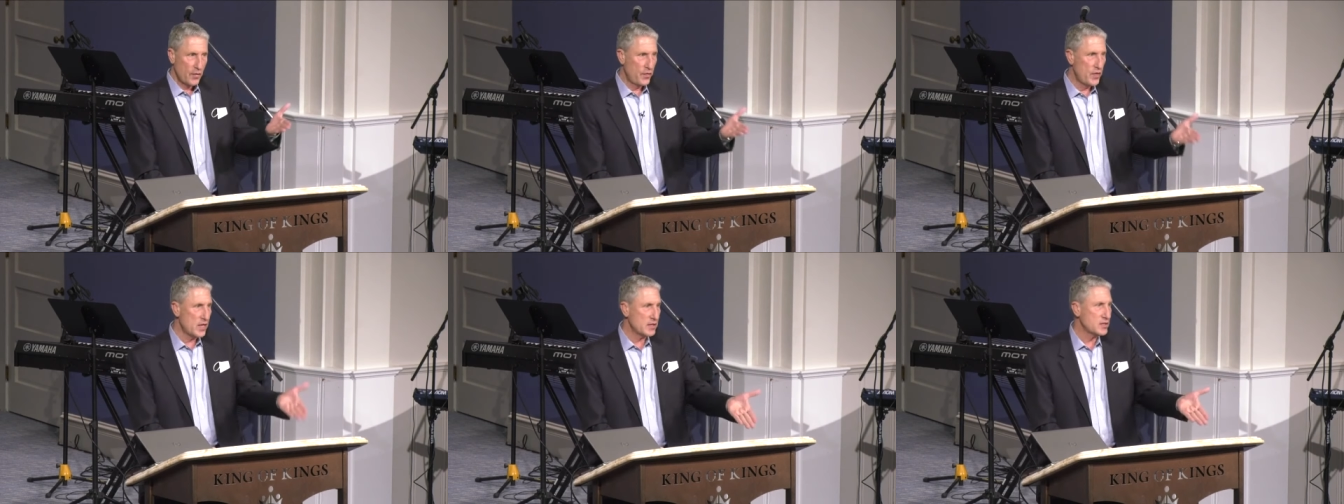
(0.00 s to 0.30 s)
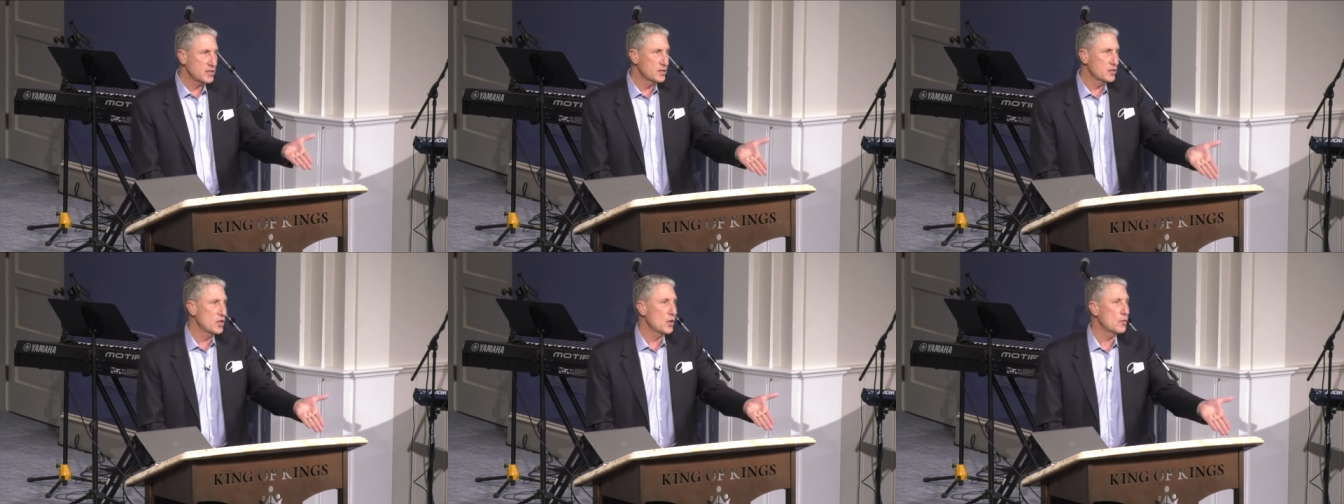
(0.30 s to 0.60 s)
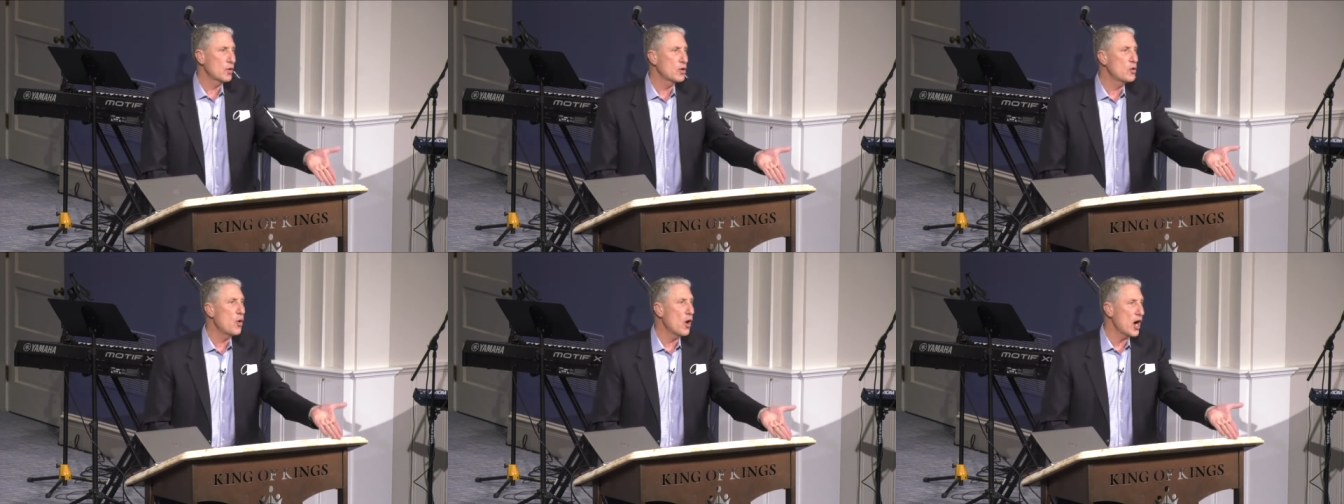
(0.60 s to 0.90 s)
This is
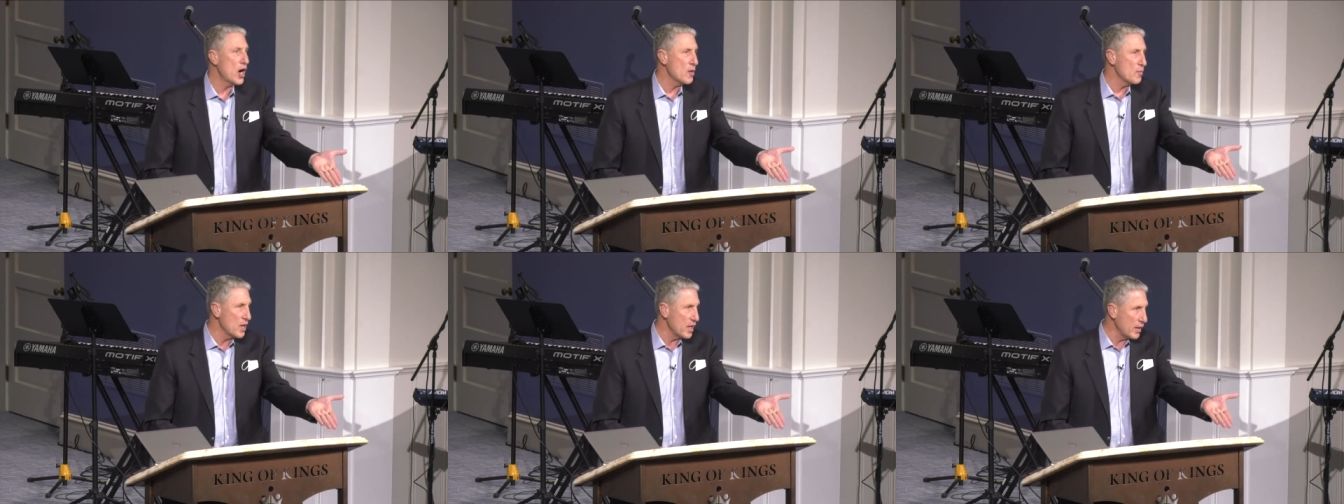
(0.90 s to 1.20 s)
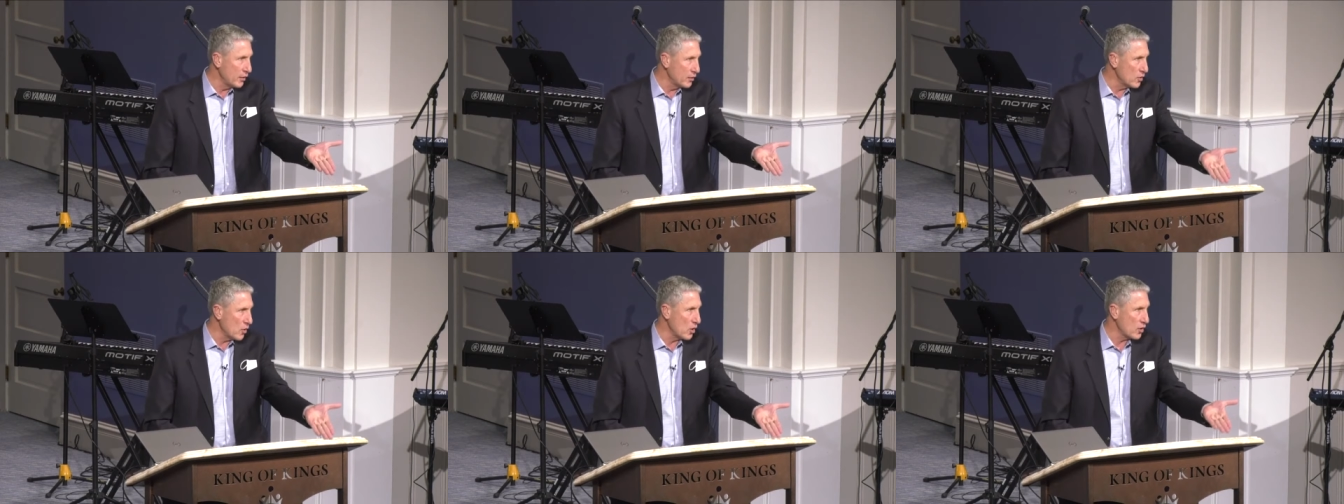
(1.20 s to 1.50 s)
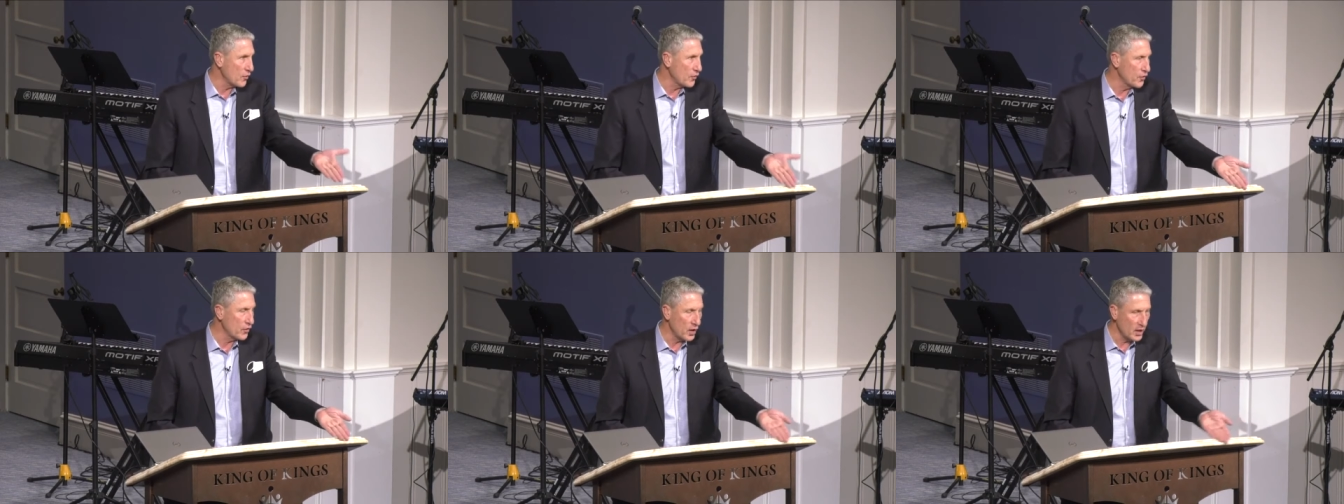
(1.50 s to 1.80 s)
the requirement in
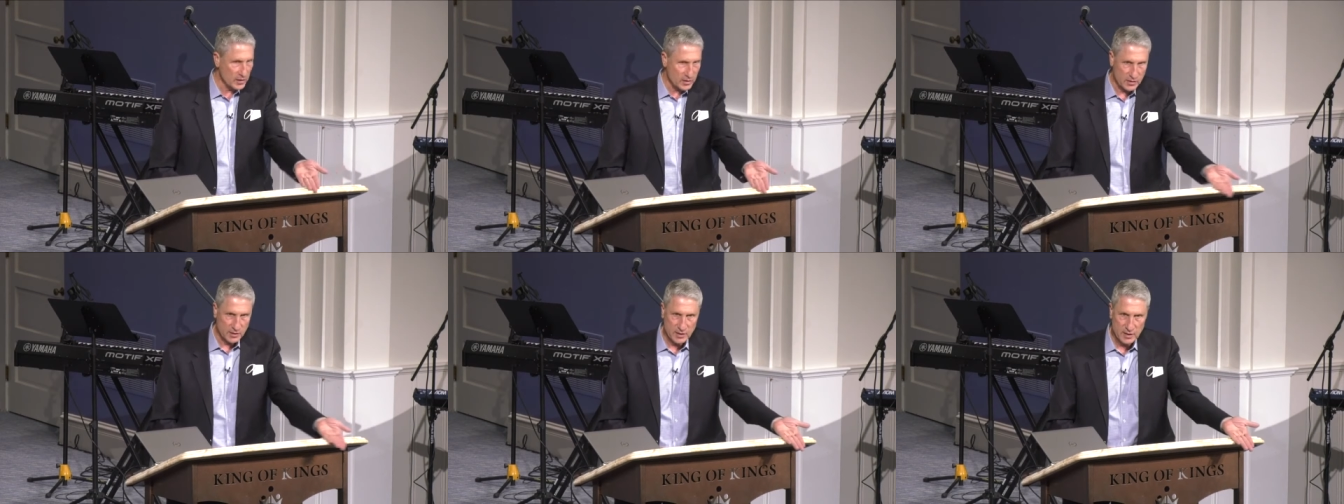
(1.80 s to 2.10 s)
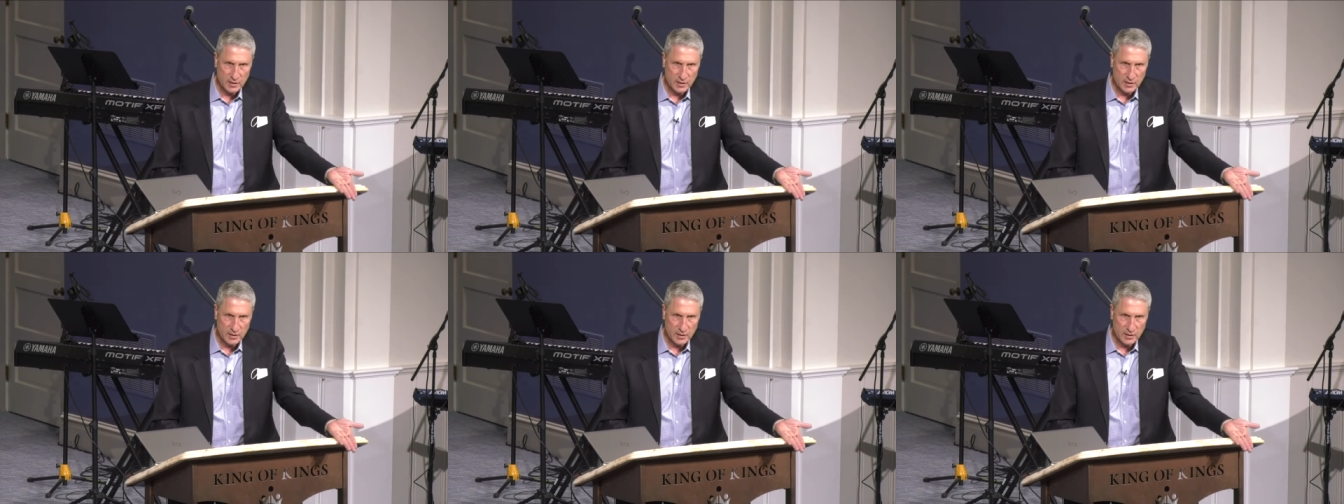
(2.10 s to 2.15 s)
order for us to